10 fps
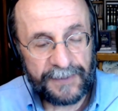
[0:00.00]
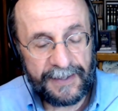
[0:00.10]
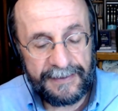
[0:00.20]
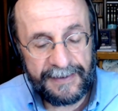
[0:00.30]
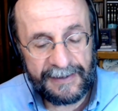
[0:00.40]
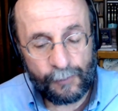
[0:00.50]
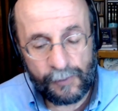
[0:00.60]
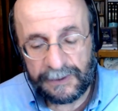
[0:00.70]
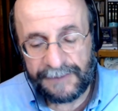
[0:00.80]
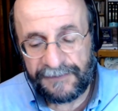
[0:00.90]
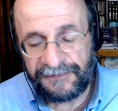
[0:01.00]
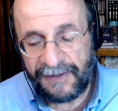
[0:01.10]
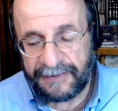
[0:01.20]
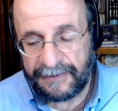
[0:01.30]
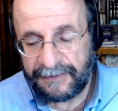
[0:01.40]
And now all of a
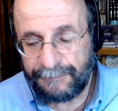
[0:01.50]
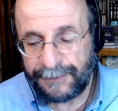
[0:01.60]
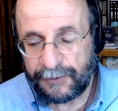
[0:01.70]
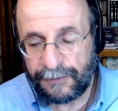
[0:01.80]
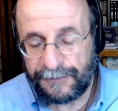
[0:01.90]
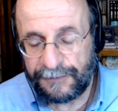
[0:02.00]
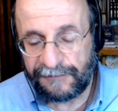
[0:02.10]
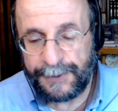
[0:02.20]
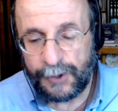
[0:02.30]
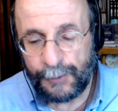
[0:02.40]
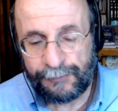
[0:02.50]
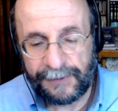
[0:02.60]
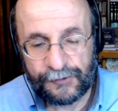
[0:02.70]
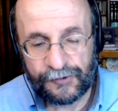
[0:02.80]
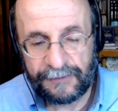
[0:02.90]
sudden, because of peer
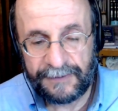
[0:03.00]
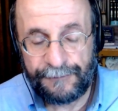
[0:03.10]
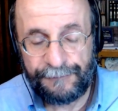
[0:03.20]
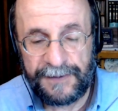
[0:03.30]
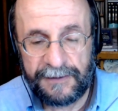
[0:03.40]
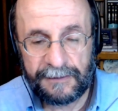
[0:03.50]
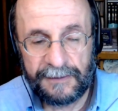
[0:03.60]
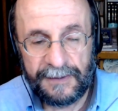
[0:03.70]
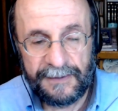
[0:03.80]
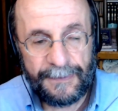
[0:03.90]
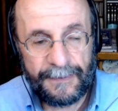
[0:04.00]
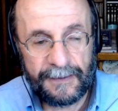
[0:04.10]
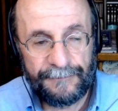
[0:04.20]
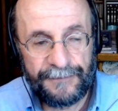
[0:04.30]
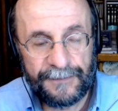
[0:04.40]
pressure and fear
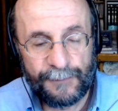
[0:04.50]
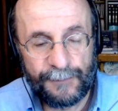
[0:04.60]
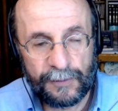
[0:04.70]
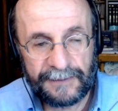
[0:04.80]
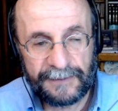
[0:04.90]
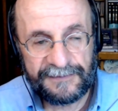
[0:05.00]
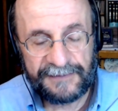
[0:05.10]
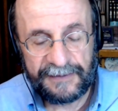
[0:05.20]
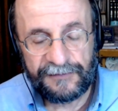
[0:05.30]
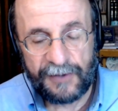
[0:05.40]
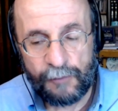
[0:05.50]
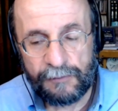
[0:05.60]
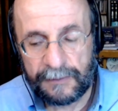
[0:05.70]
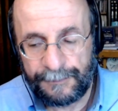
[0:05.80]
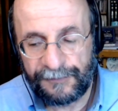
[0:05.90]
of the more, let's say,
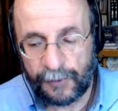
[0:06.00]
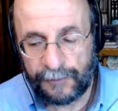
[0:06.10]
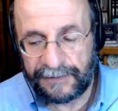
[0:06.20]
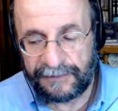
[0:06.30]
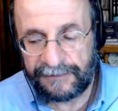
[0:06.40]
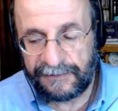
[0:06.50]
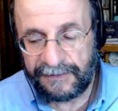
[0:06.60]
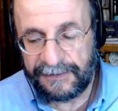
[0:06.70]
Torah observant